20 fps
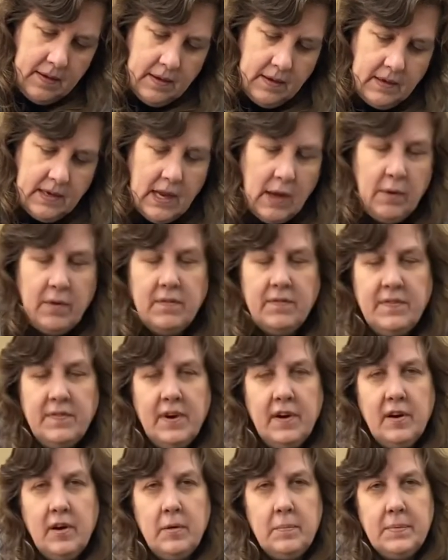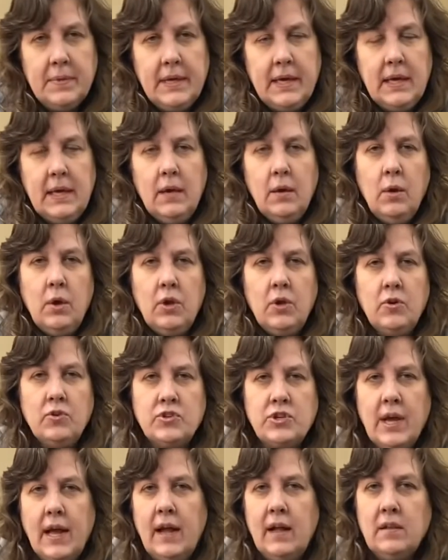Now, invariably, your
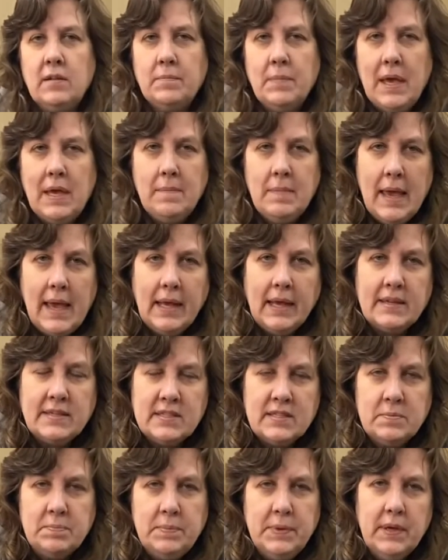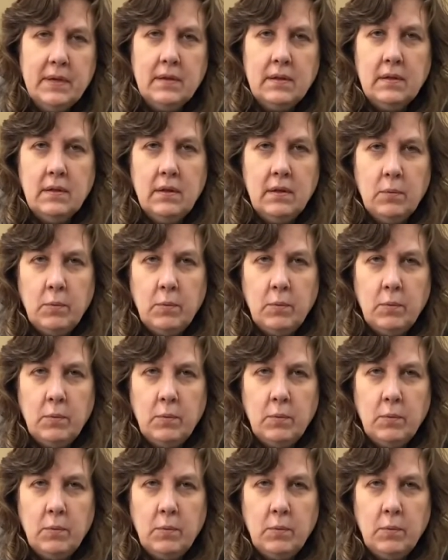child may make a spill